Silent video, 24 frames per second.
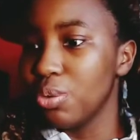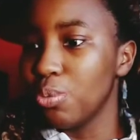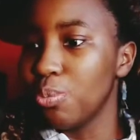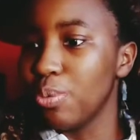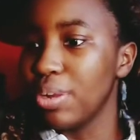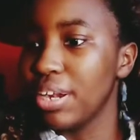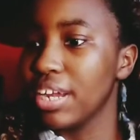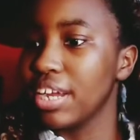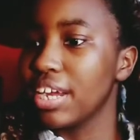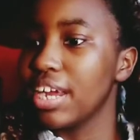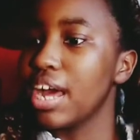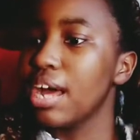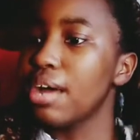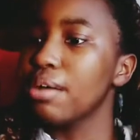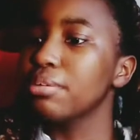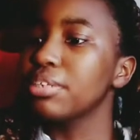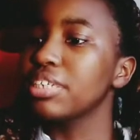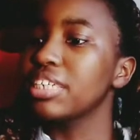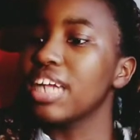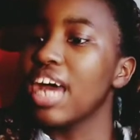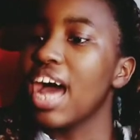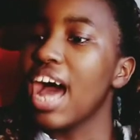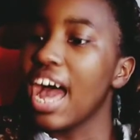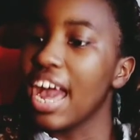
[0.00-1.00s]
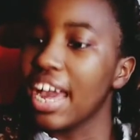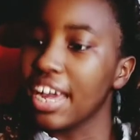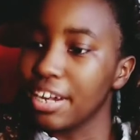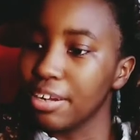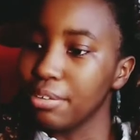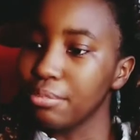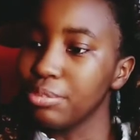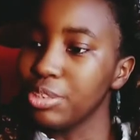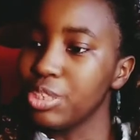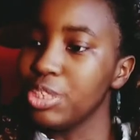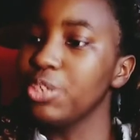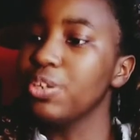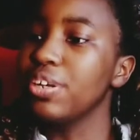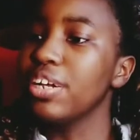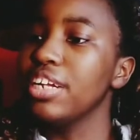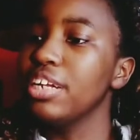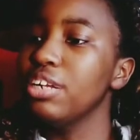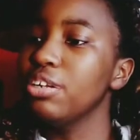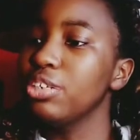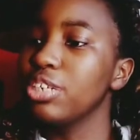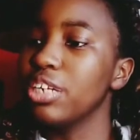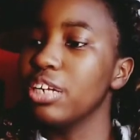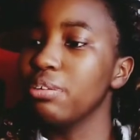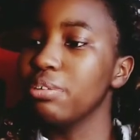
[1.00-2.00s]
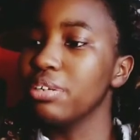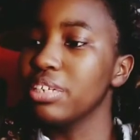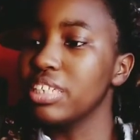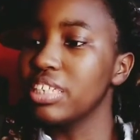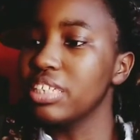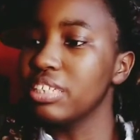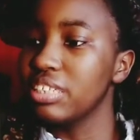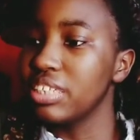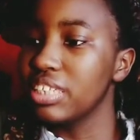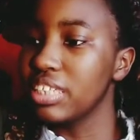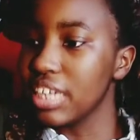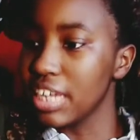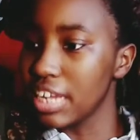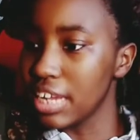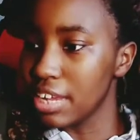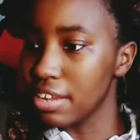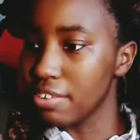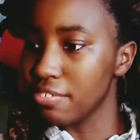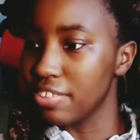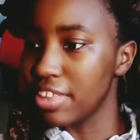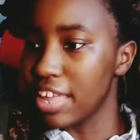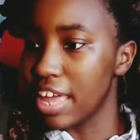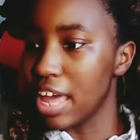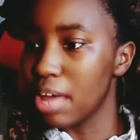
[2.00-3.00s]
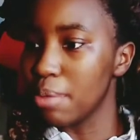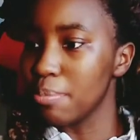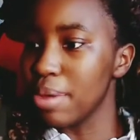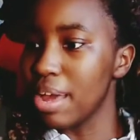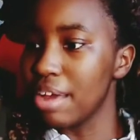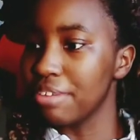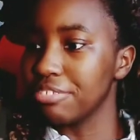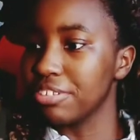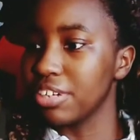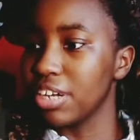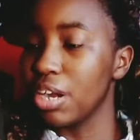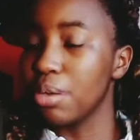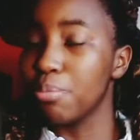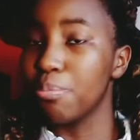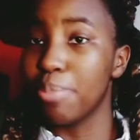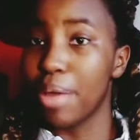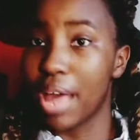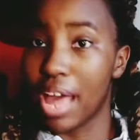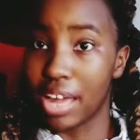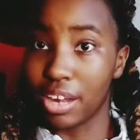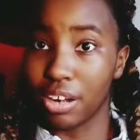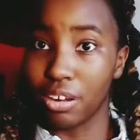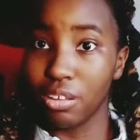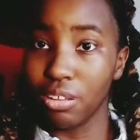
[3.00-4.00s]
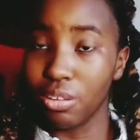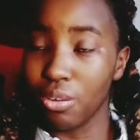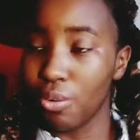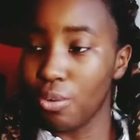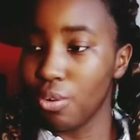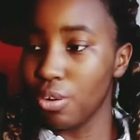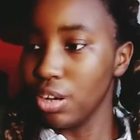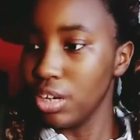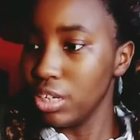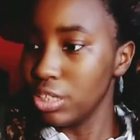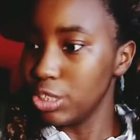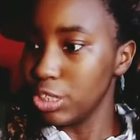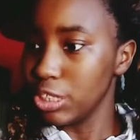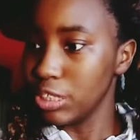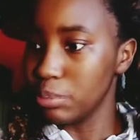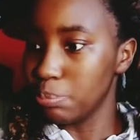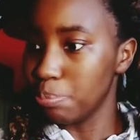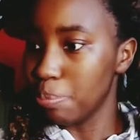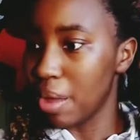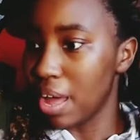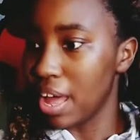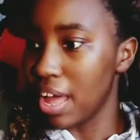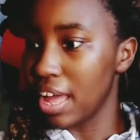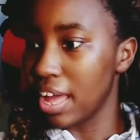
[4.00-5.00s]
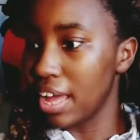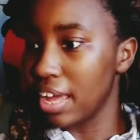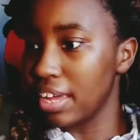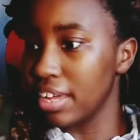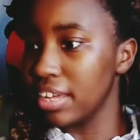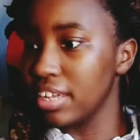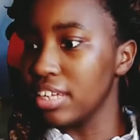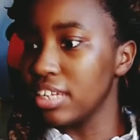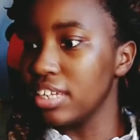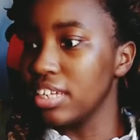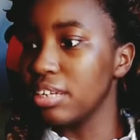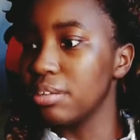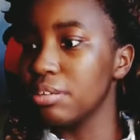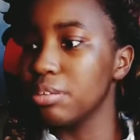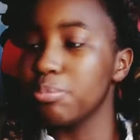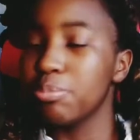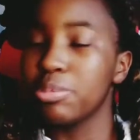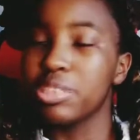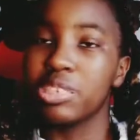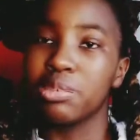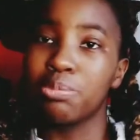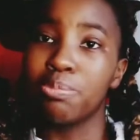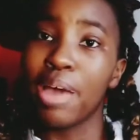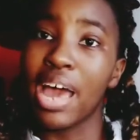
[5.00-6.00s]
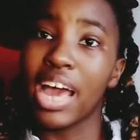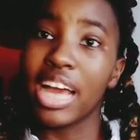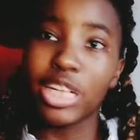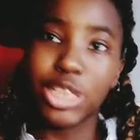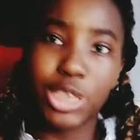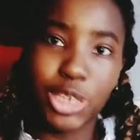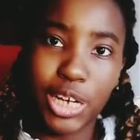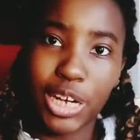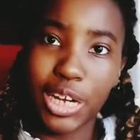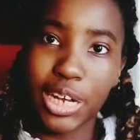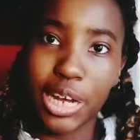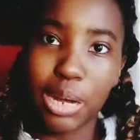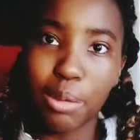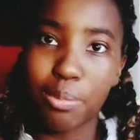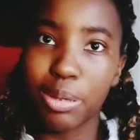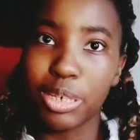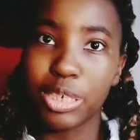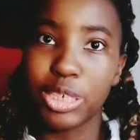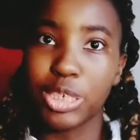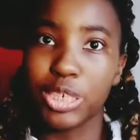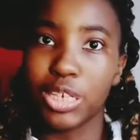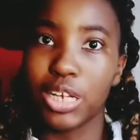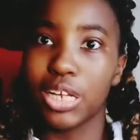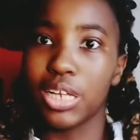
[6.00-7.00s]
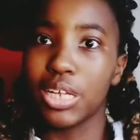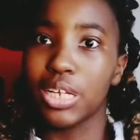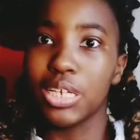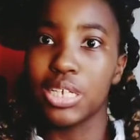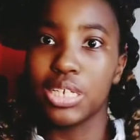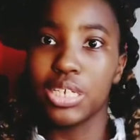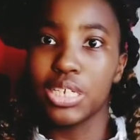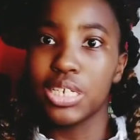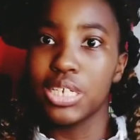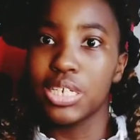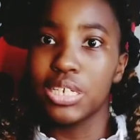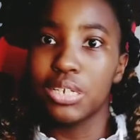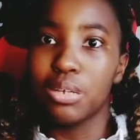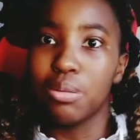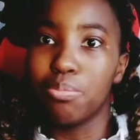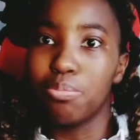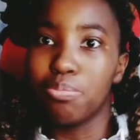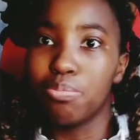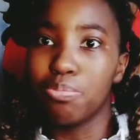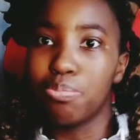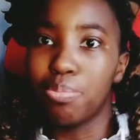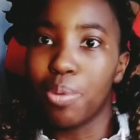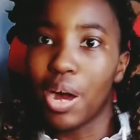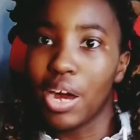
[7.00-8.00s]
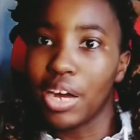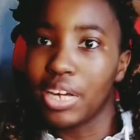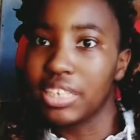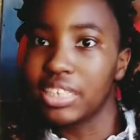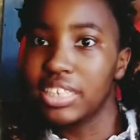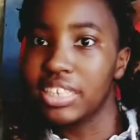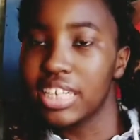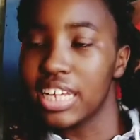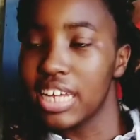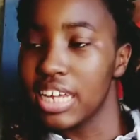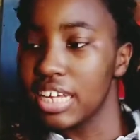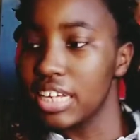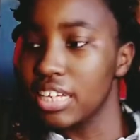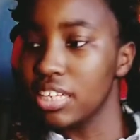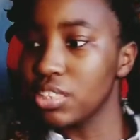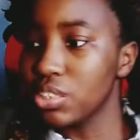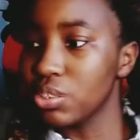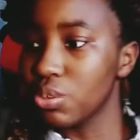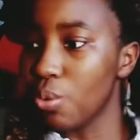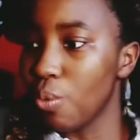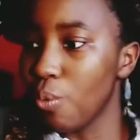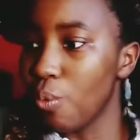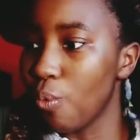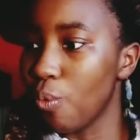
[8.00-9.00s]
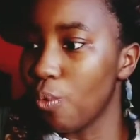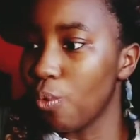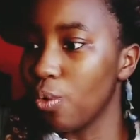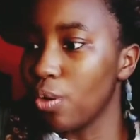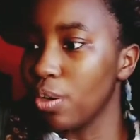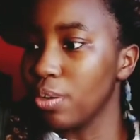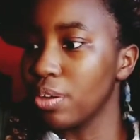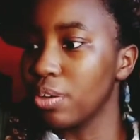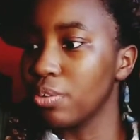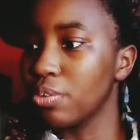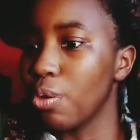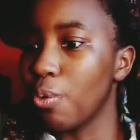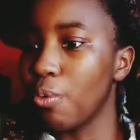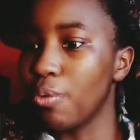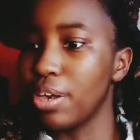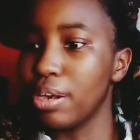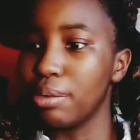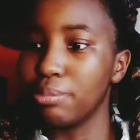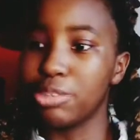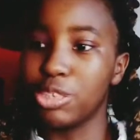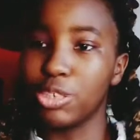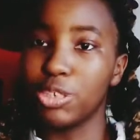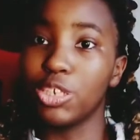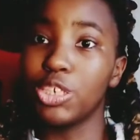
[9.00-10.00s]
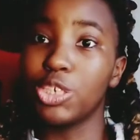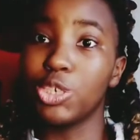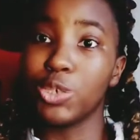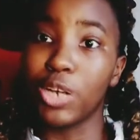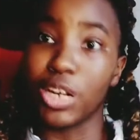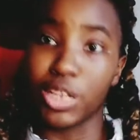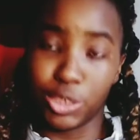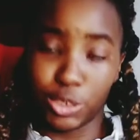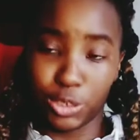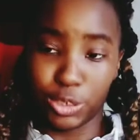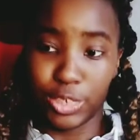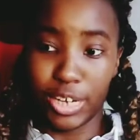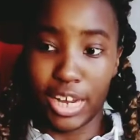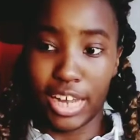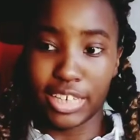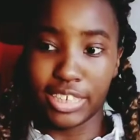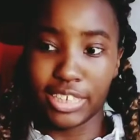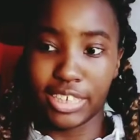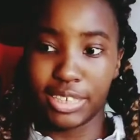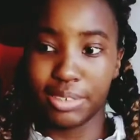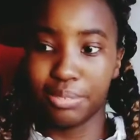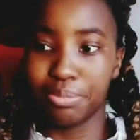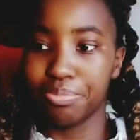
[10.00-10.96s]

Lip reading: When it comes to items, you can usually receive them after a battle or just by smashing a bunch of boxes or going up to a treasure chest.